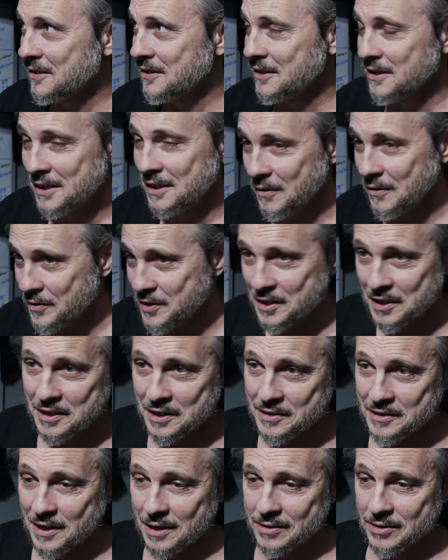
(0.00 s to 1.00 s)
Give us an
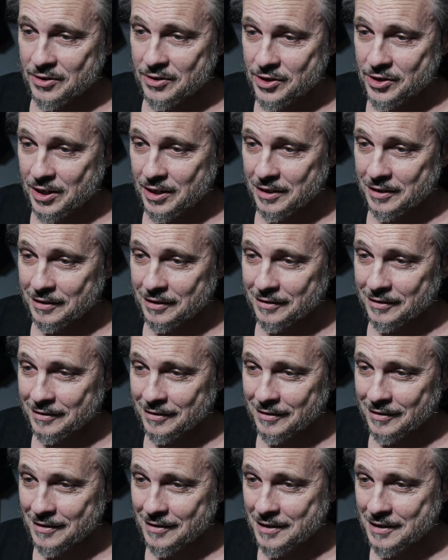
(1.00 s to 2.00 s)
assassin chicken,
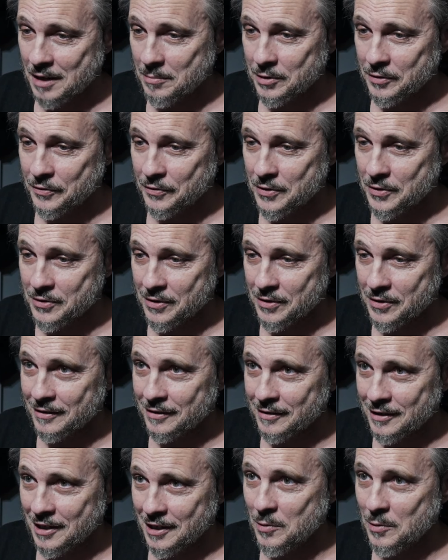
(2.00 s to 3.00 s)
Stable Diffusion.
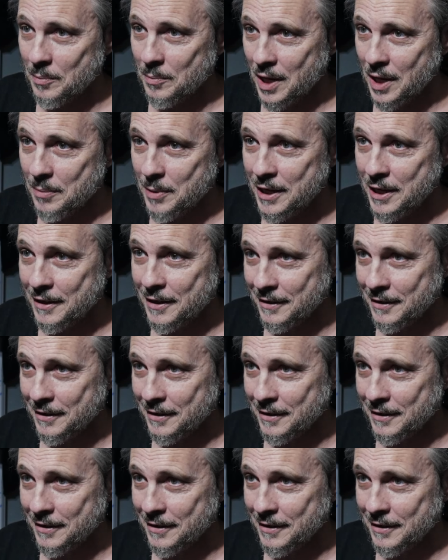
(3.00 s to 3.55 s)
Come on, baby.